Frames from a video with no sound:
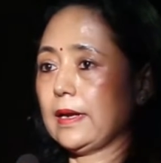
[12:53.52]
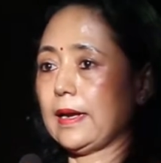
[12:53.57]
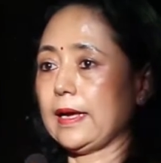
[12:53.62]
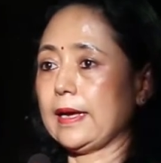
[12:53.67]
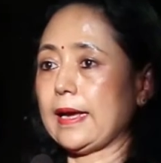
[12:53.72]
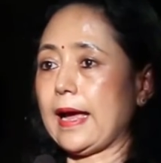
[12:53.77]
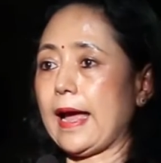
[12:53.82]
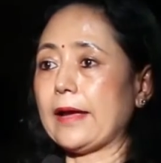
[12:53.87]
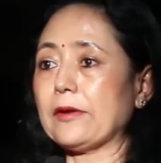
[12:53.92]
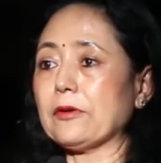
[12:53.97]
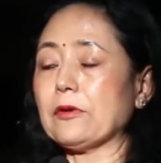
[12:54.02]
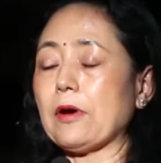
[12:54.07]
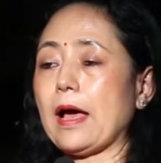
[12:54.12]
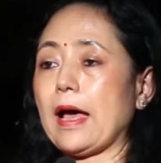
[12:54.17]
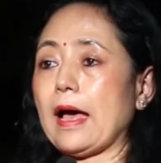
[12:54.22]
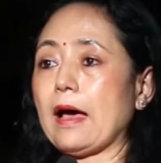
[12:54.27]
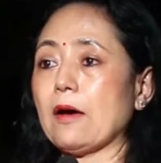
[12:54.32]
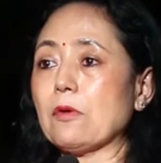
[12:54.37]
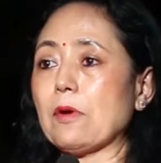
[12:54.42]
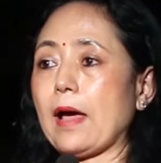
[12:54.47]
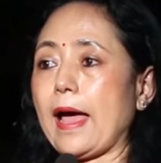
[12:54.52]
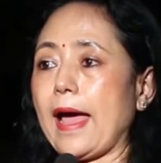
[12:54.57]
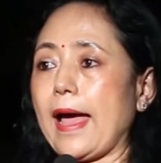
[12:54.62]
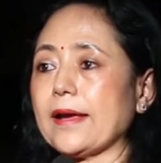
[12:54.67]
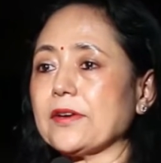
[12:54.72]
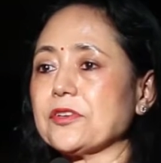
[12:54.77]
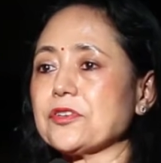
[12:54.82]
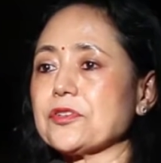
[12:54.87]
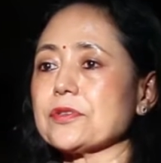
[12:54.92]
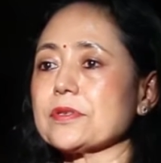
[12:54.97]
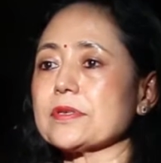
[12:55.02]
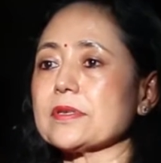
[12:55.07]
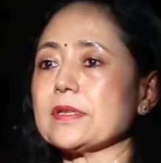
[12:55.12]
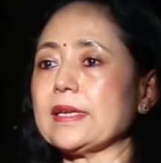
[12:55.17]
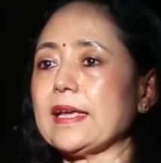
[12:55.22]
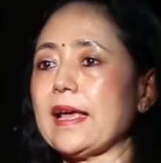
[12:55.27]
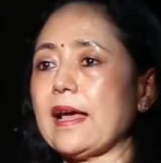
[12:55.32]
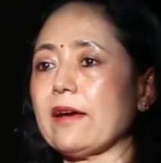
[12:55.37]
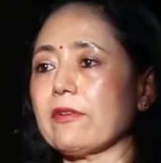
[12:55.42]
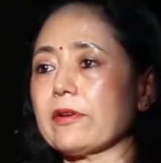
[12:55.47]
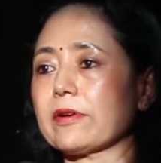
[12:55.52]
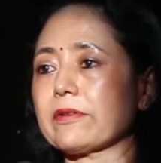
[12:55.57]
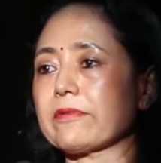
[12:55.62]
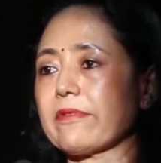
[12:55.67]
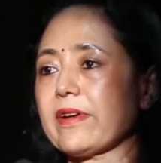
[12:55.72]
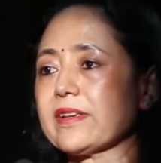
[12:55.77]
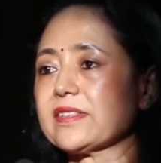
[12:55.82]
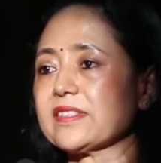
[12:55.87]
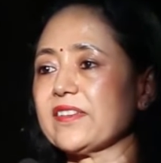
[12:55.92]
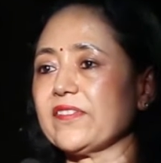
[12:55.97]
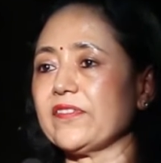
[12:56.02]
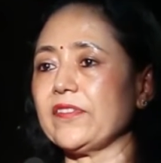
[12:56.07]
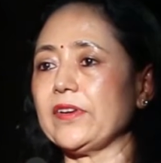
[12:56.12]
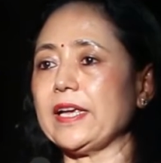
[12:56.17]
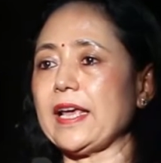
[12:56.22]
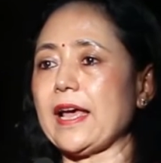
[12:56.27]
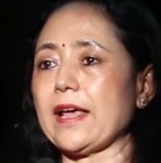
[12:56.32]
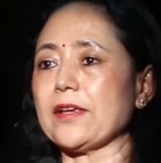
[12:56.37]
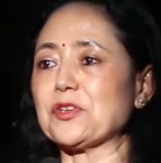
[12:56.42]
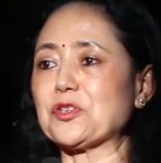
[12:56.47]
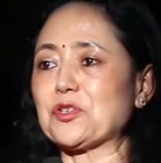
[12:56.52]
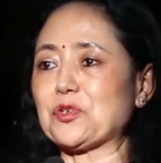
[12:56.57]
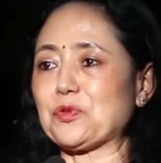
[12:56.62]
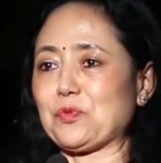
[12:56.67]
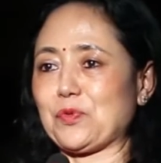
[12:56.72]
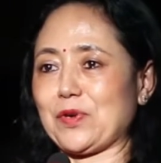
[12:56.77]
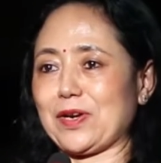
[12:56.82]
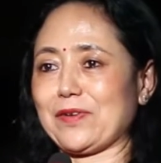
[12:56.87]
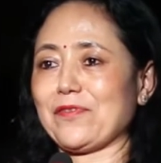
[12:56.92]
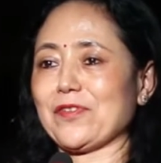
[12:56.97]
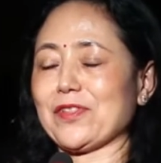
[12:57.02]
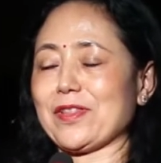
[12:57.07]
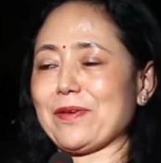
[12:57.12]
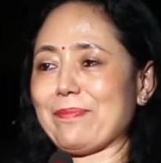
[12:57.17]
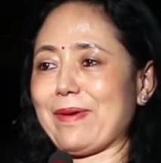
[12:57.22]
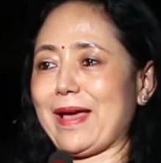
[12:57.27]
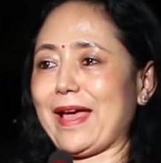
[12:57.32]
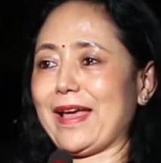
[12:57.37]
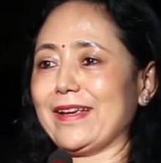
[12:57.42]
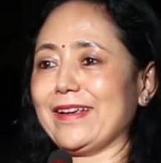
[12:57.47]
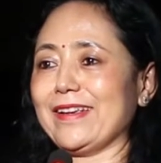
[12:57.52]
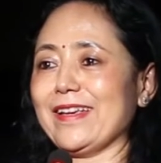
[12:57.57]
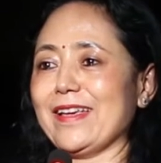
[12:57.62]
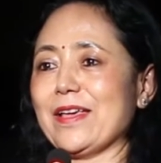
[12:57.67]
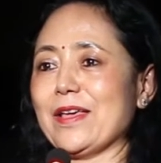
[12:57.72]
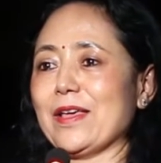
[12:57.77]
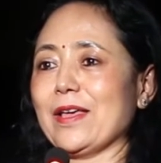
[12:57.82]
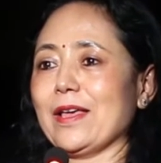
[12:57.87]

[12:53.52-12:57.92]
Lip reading: Like I know how anxiously, how aggressively I used to work for the bank,